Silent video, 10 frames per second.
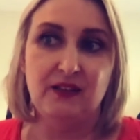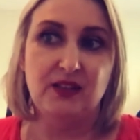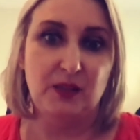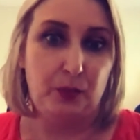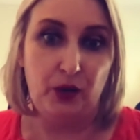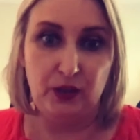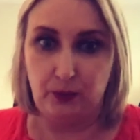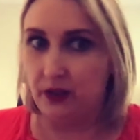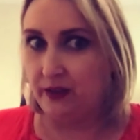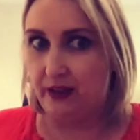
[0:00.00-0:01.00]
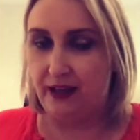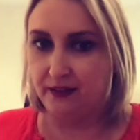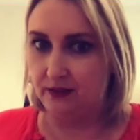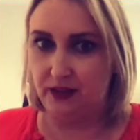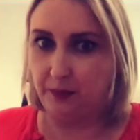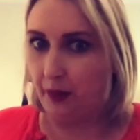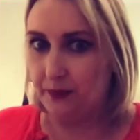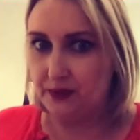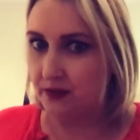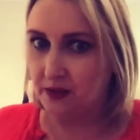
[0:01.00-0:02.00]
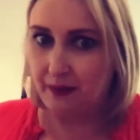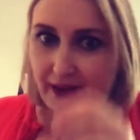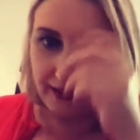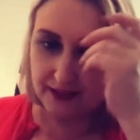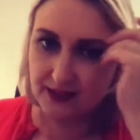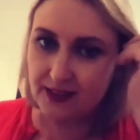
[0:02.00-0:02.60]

to the point where they can't keep up to the demand.